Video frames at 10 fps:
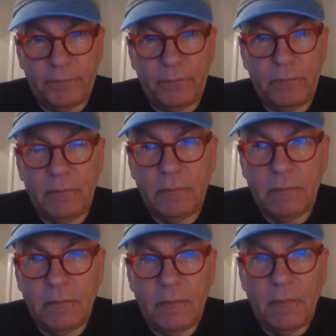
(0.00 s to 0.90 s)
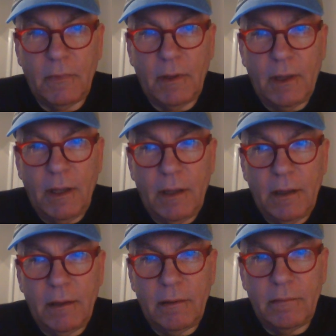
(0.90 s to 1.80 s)

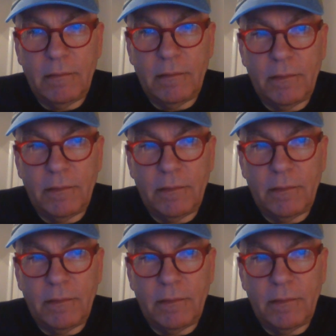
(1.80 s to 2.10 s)
No one is speaking in this clip.